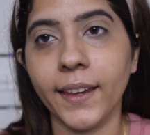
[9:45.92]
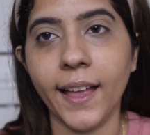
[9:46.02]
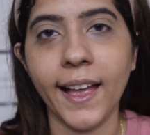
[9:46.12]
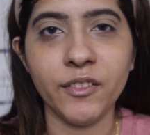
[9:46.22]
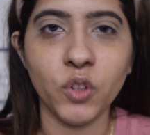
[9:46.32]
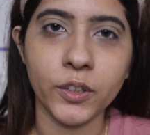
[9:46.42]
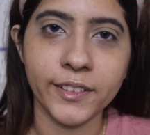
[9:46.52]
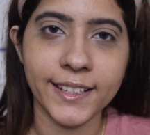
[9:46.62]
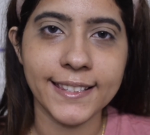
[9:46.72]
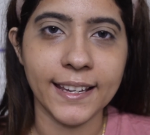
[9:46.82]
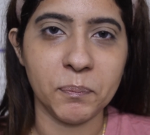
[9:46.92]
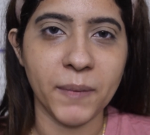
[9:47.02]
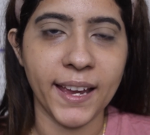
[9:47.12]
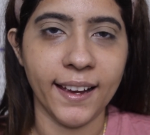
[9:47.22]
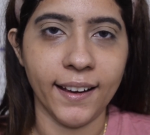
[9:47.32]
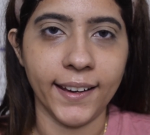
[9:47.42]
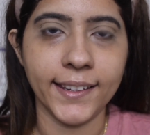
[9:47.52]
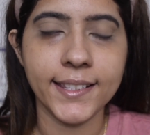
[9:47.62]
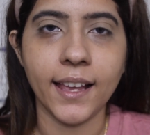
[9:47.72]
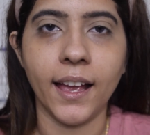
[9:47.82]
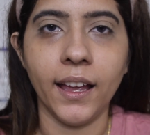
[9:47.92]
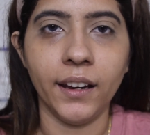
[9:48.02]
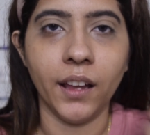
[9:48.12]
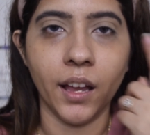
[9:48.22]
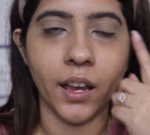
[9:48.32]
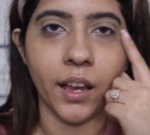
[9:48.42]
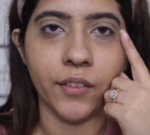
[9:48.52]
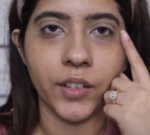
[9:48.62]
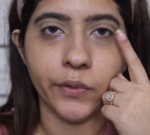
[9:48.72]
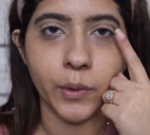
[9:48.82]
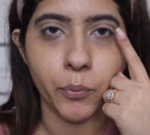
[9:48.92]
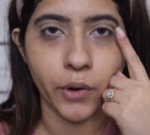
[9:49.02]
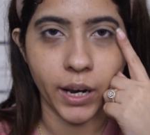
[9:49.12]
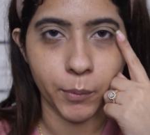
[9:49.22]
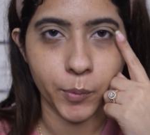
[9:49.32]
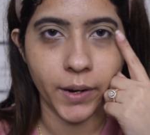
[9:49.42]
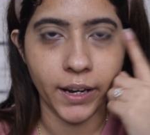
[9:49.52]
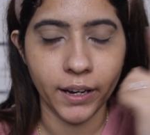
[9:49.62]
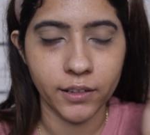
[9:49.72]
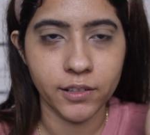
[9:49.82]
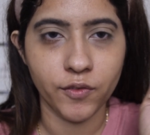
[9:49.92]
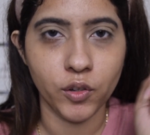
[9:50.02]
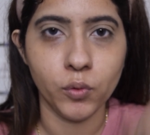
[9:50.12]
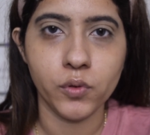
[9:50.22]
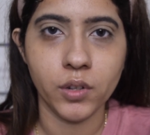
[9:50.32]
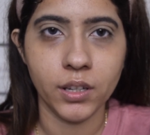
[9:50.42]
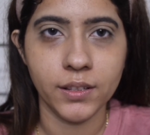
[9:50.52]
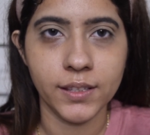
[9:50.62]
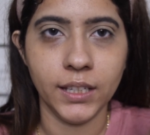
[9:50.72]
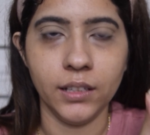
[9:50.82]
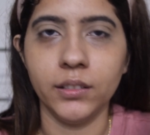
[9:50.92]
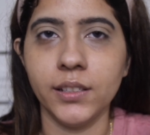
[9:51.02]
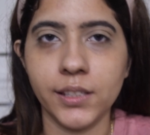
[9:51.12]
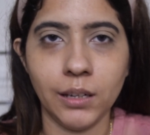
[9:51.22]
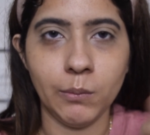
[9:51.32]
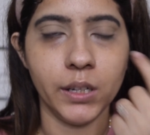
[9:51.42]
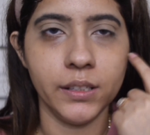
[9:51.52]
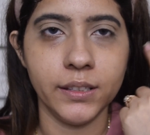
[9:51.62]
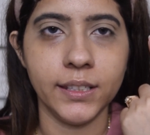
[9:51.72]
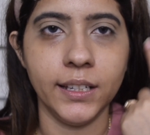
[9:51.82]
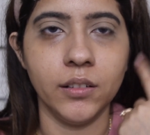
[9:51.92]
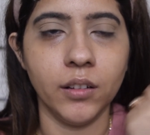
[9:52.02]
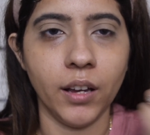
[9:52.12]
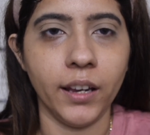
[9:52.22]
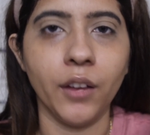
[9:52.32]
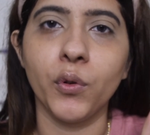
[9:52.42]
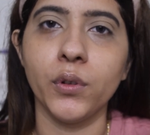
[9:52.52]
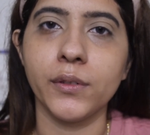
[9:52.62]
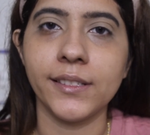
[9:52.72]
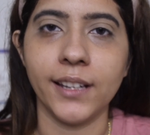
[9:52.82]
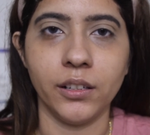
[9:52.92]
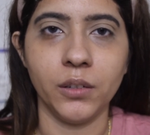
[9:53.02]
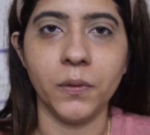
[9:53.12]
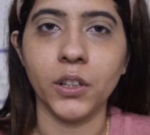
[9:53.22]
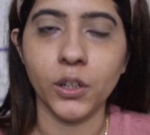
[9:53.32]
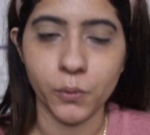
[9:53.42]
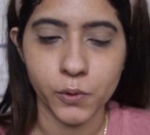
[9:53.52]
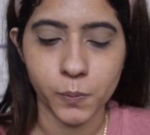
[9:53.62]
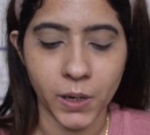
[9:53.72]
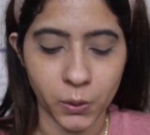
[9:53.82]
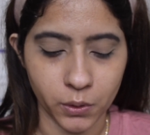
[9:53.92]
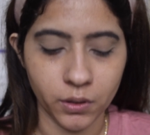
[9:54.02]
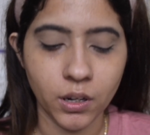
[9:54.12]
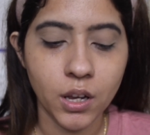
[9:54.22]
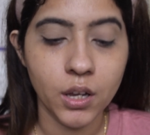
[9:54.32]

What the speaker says: I've already set my eyes and I have even primed my eyes. I've used a concealer, the same concealer, and I've also set it with a loose powder.